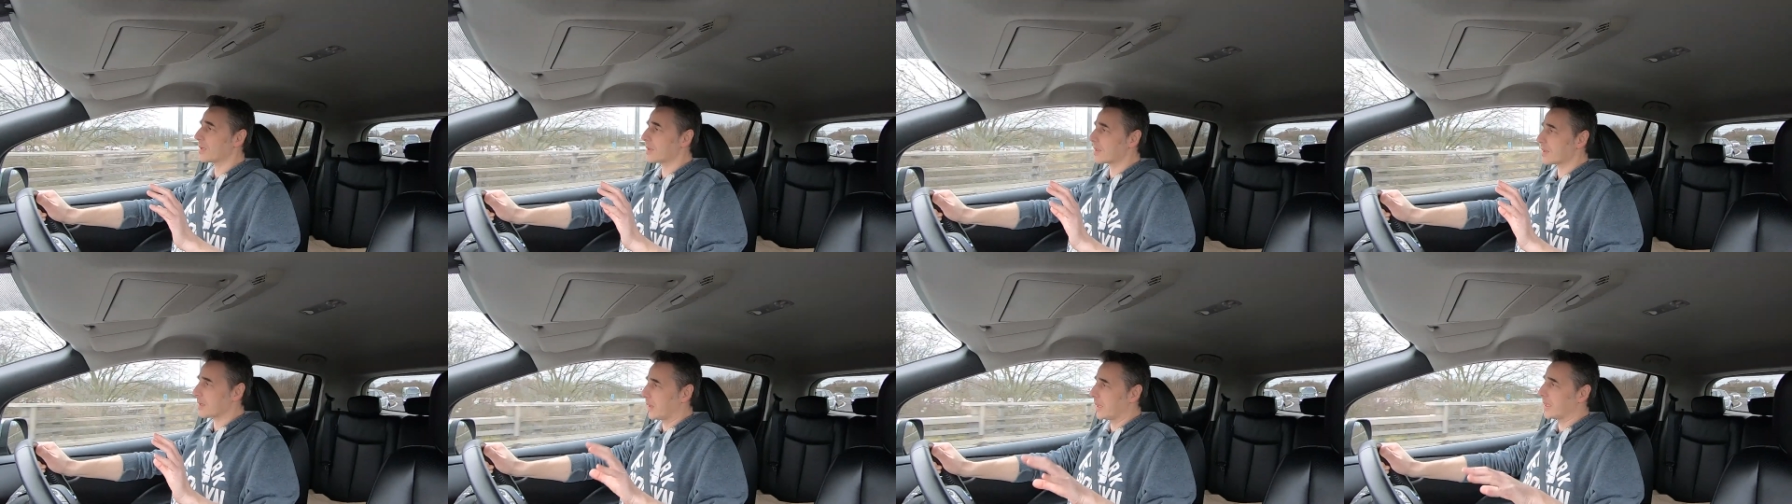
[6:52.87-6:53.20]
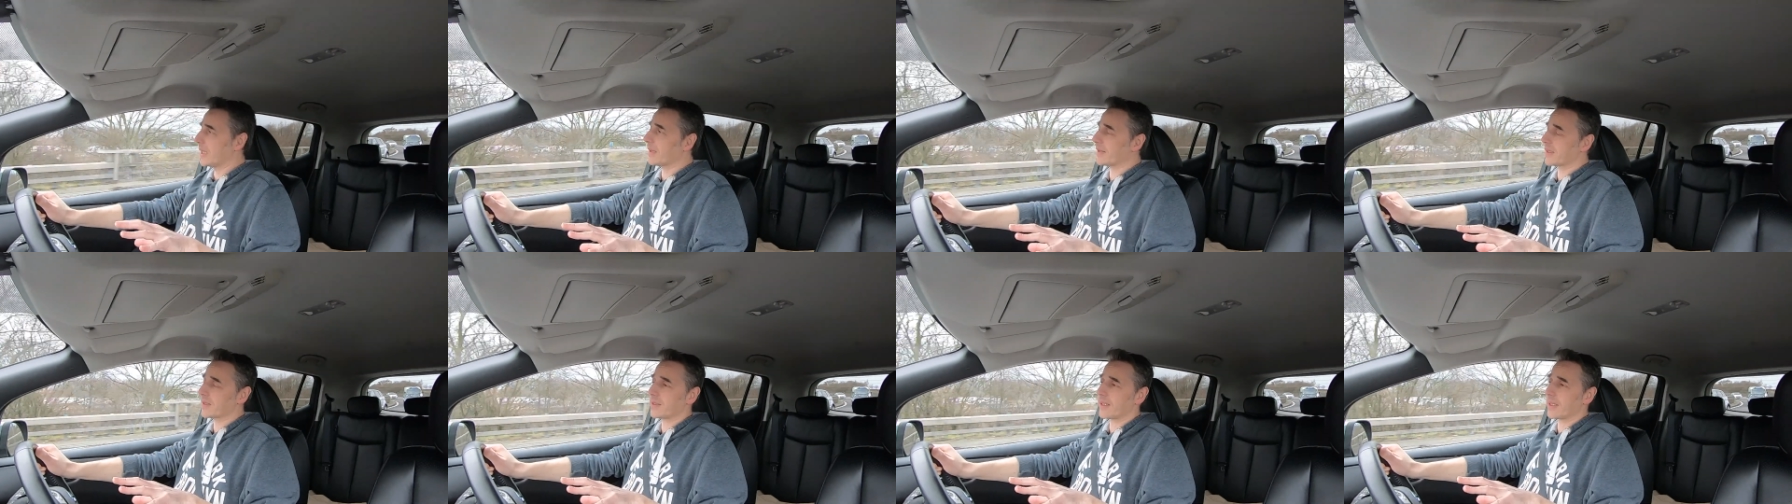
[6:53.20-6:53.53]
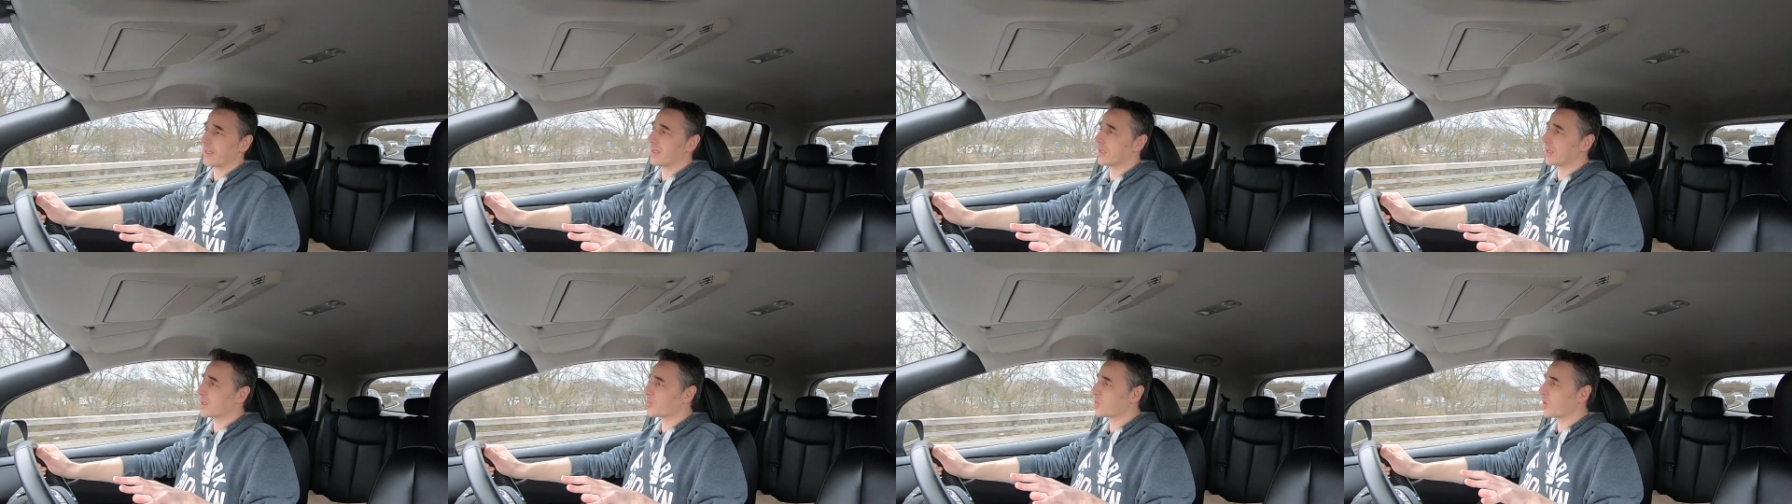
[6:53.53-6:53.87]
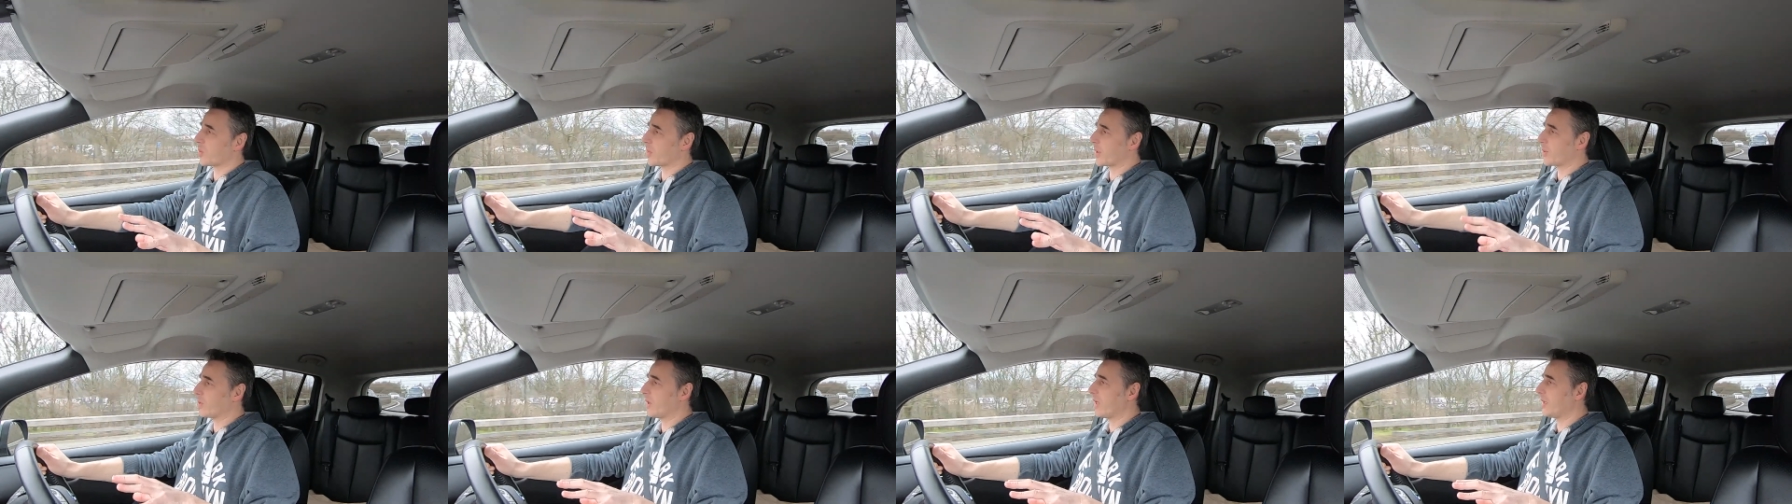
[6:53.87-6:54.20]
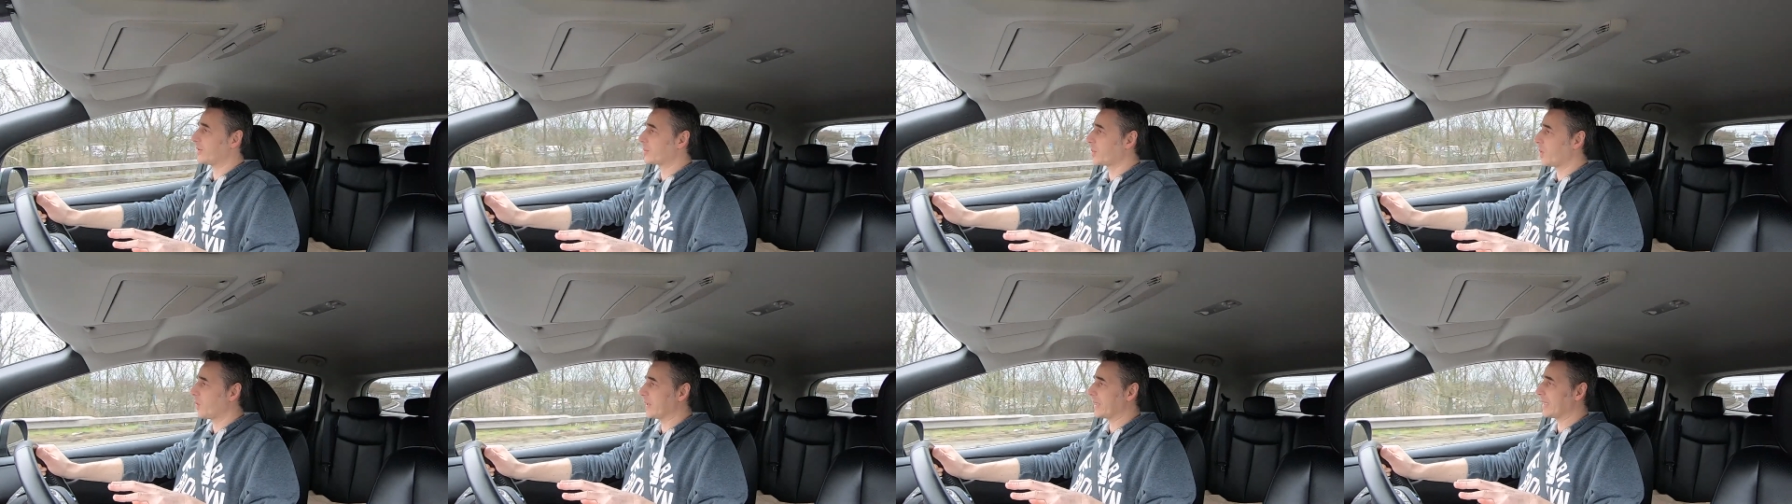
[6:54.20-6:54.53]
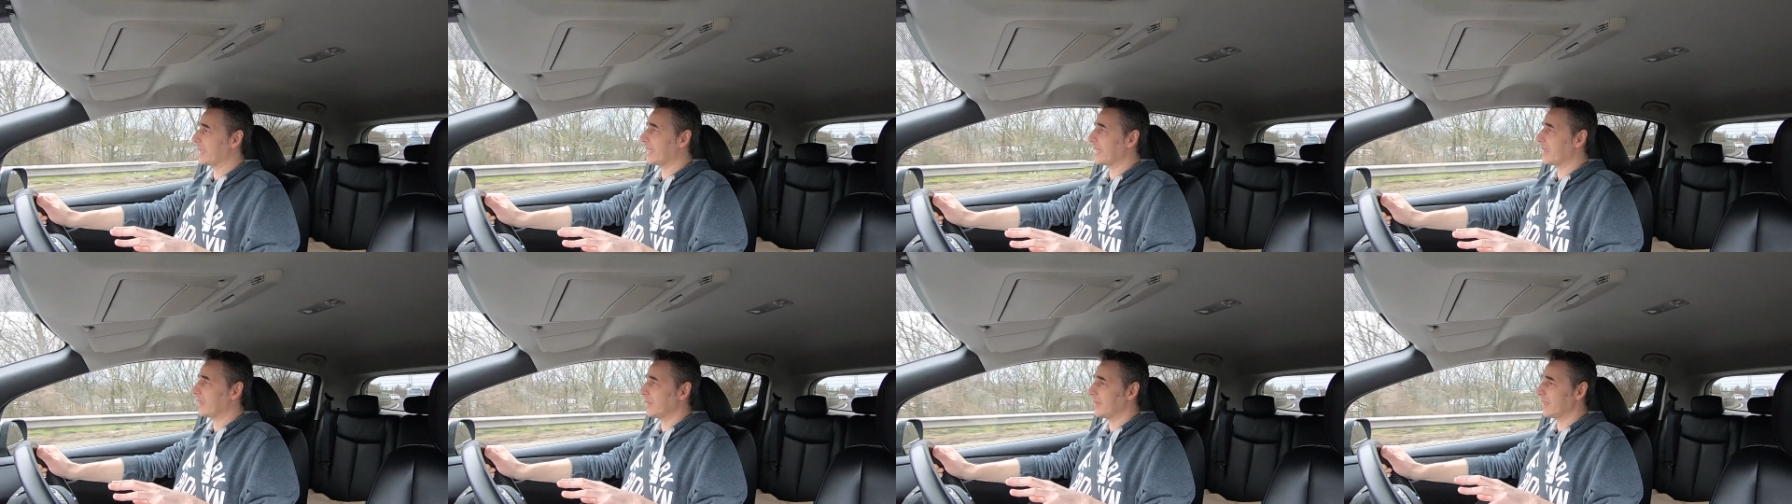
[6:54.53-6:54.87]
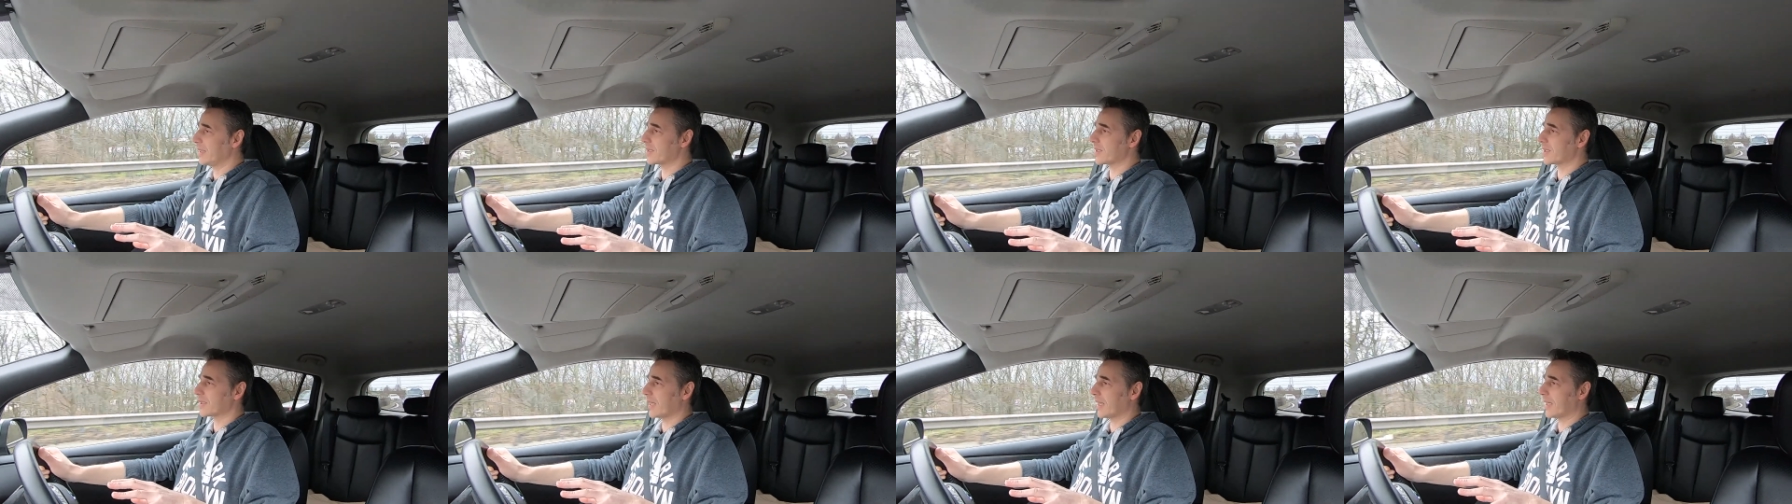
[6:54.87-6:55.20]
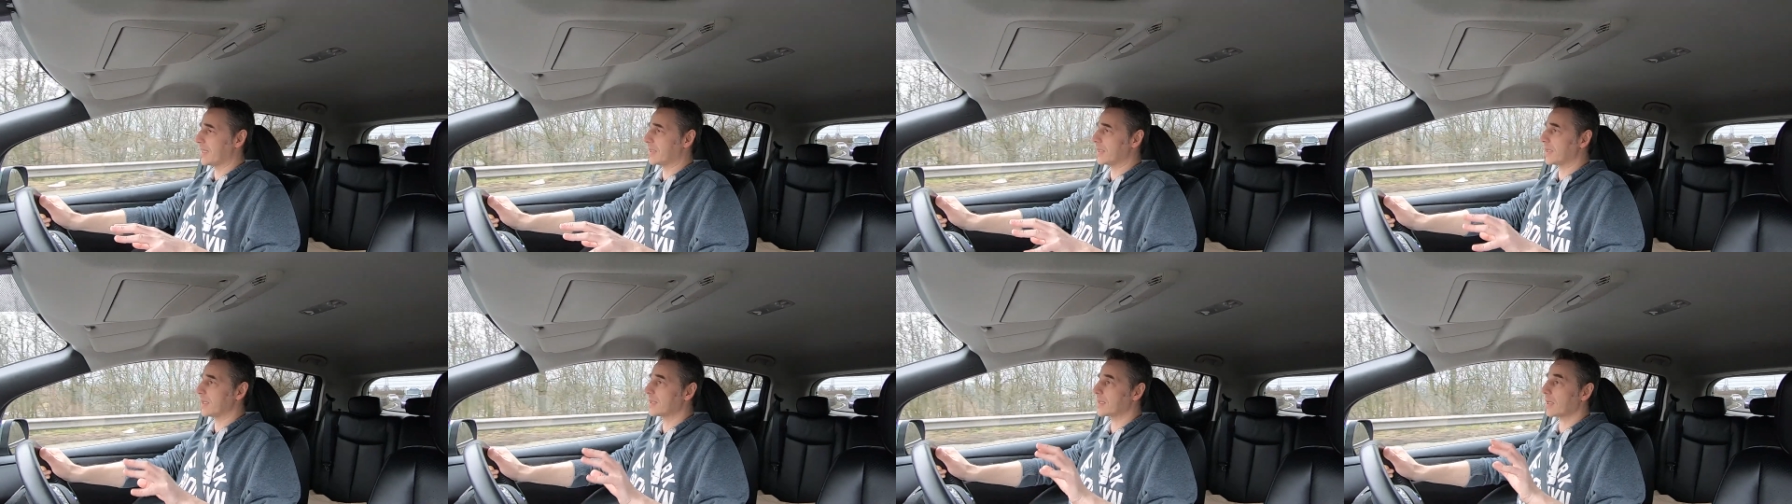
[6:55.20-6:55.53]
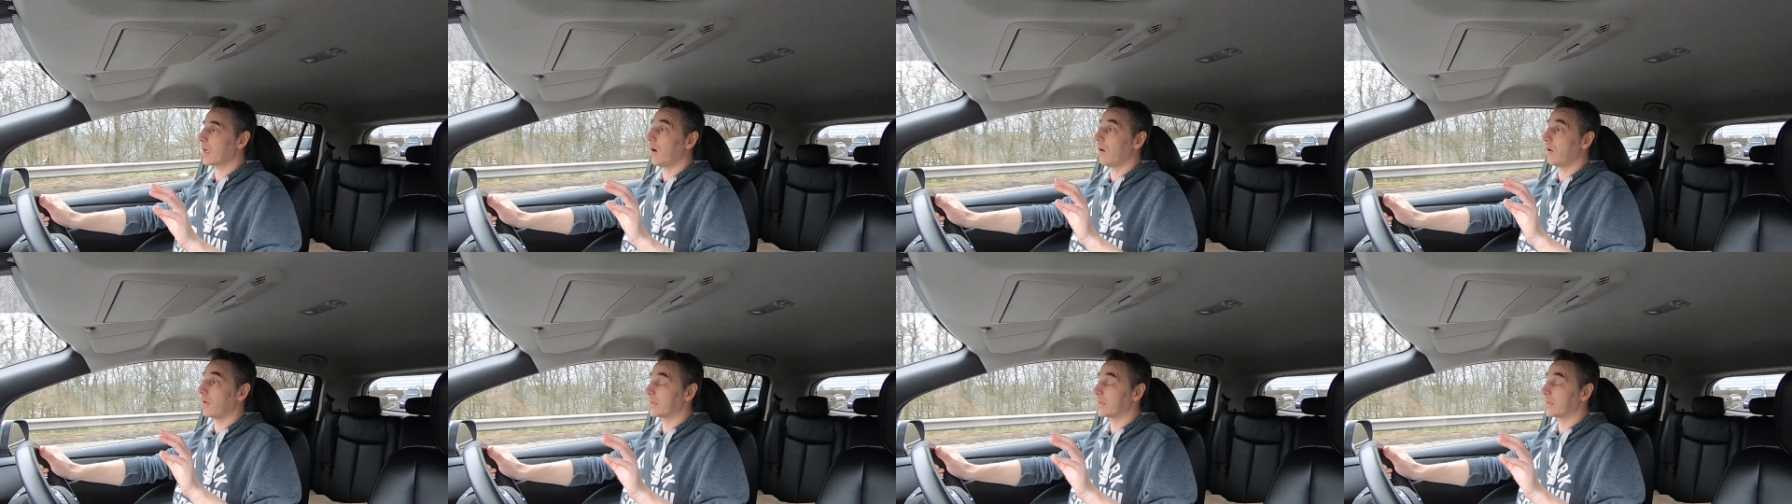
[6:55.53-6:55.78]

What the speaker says: So another thing that's probably worth pointing out at this stage is